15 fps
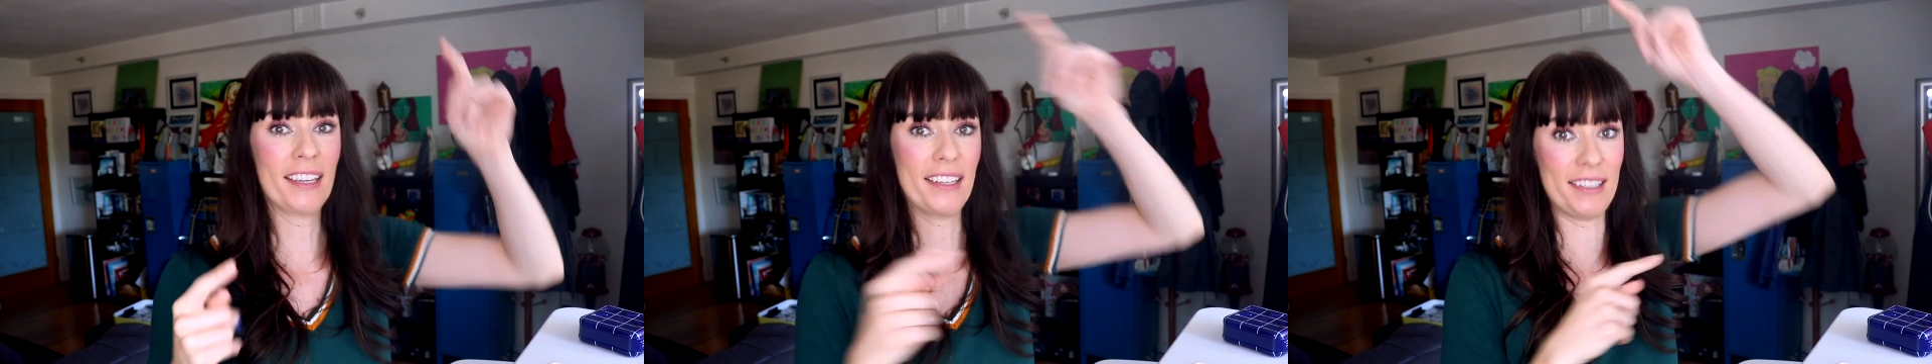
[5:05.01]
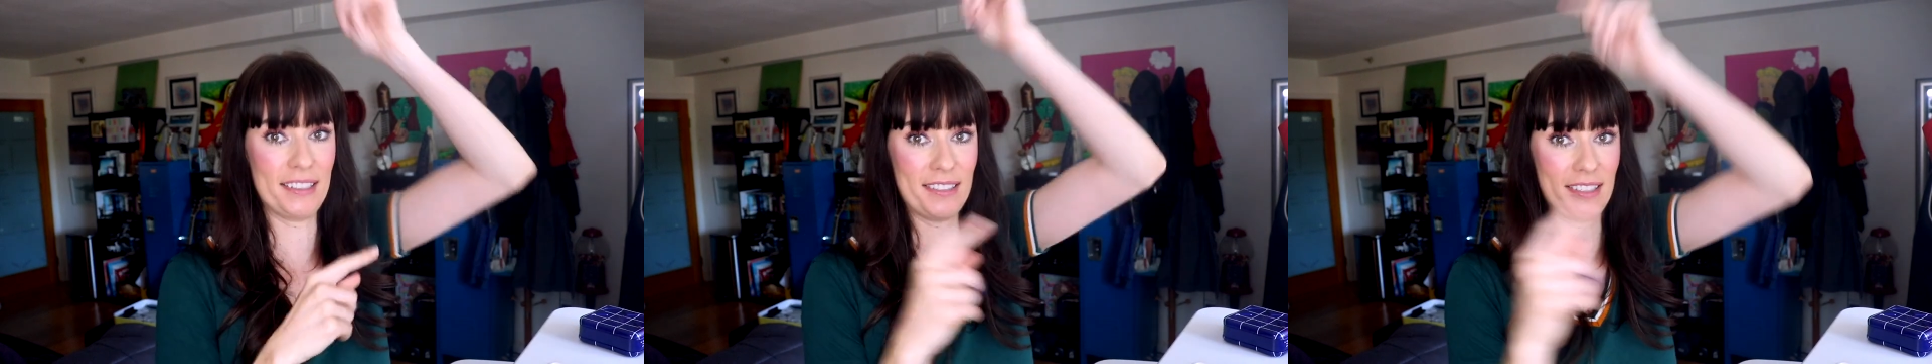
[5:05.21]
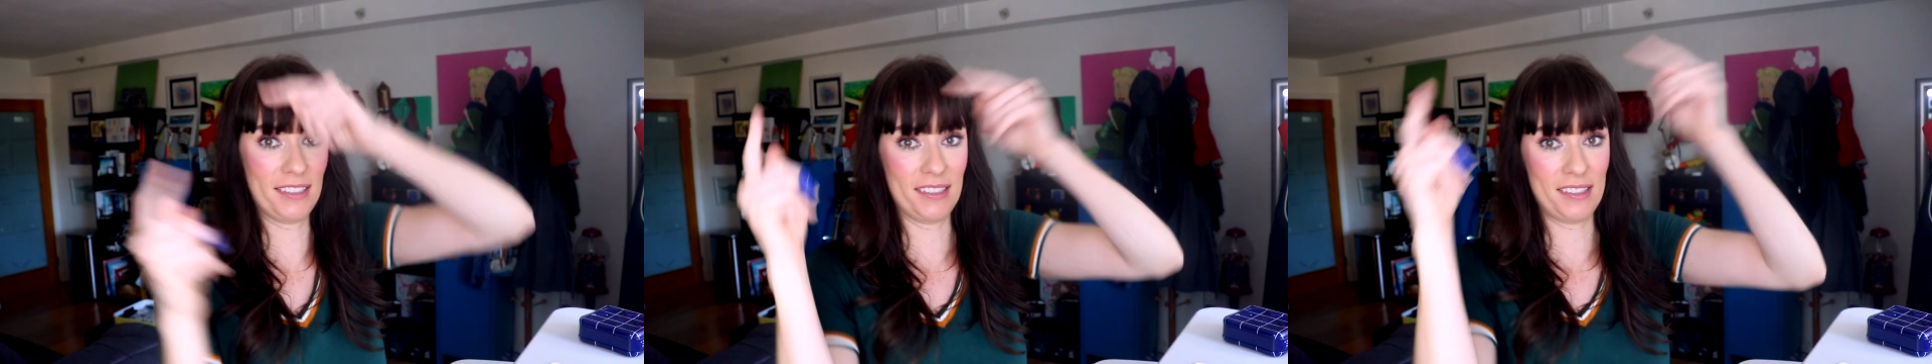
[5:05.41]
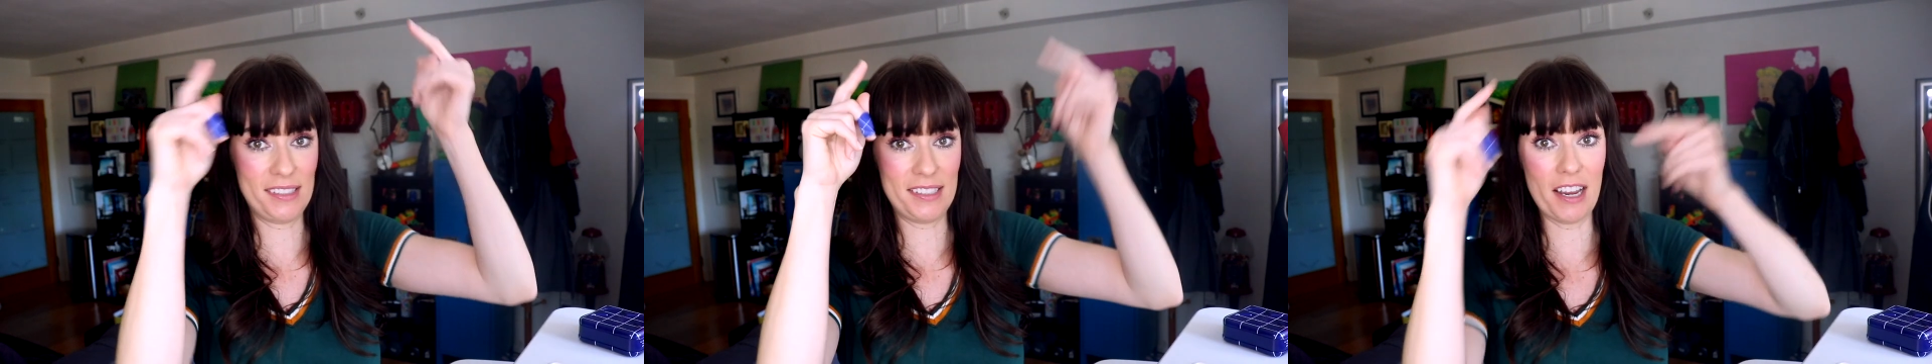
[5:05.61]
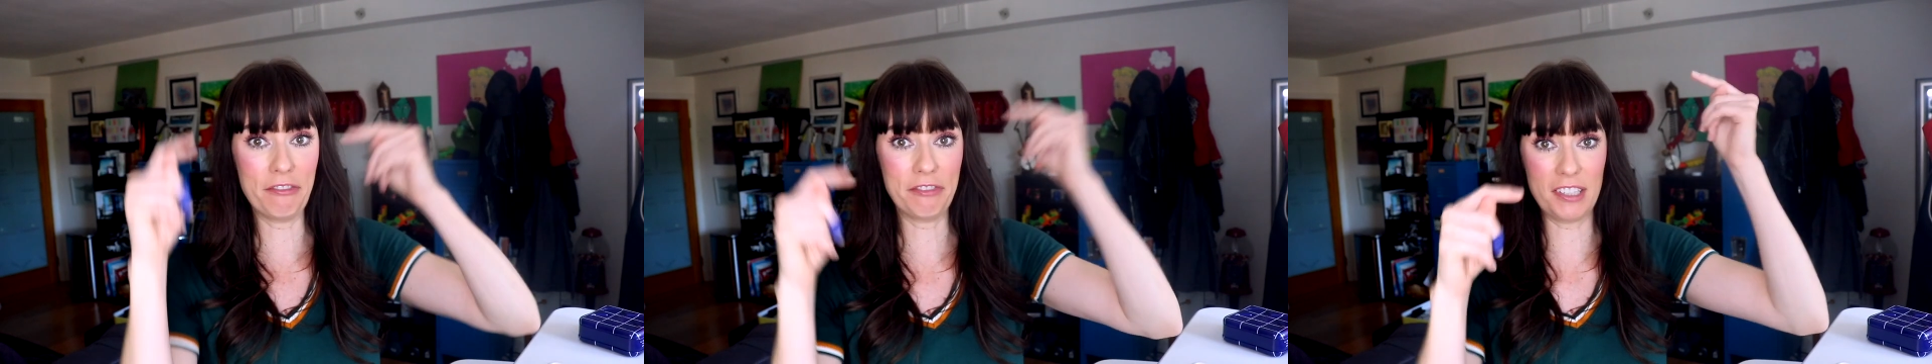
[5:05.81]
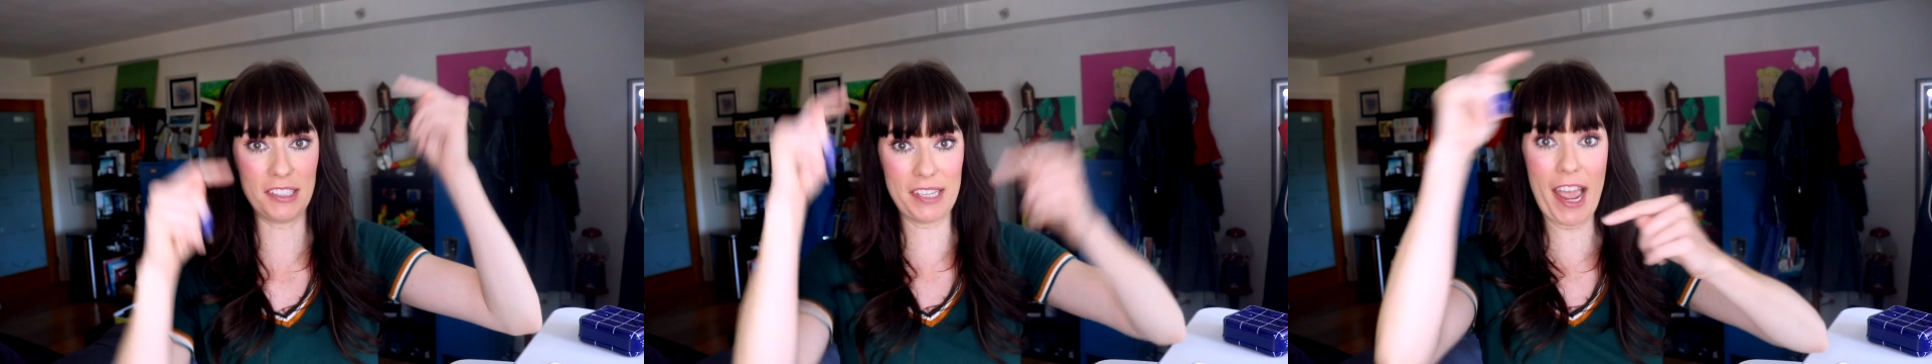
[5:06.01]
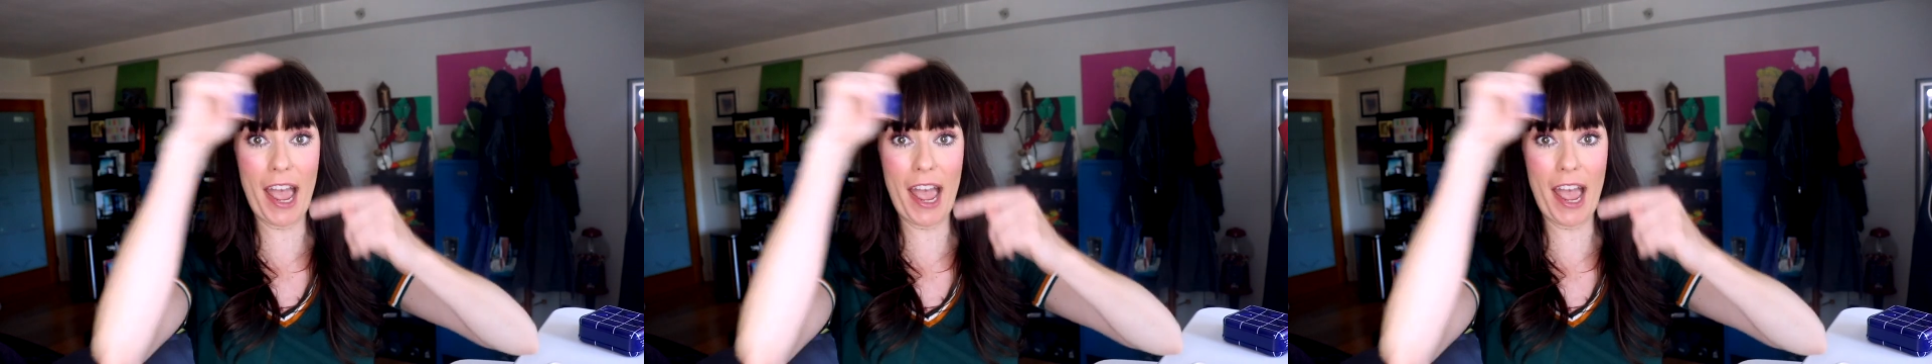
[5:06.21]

because the stuff that's